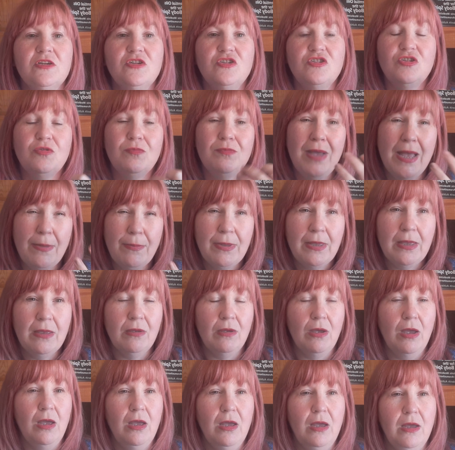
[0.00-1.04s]
so
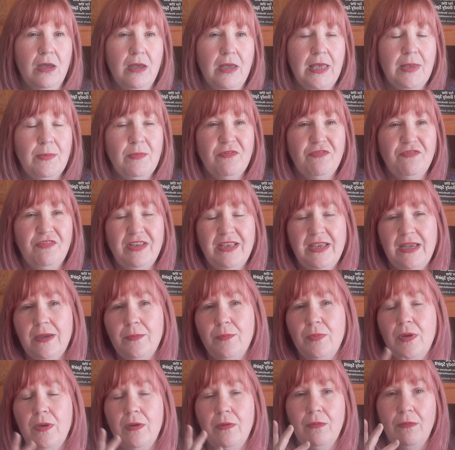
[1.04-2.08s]
maybe
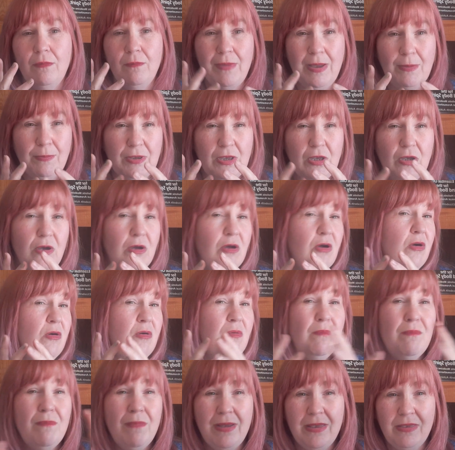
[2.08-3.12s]
haemophilia, but maybe
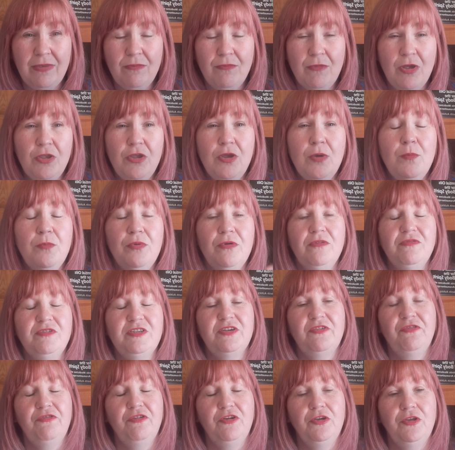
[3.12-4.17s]
a number of
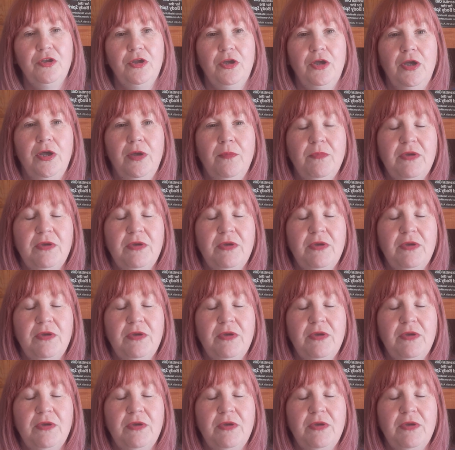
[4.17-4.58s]
different